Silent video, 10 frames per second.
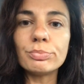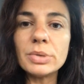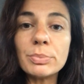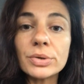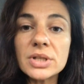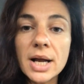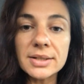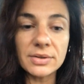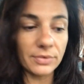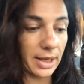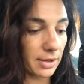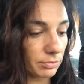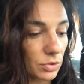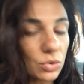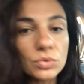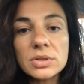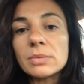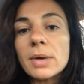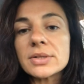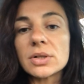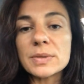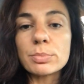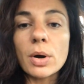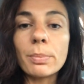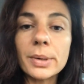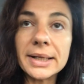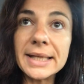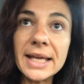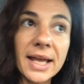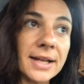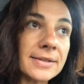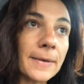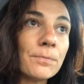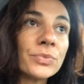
be productive, like use the muscles properly and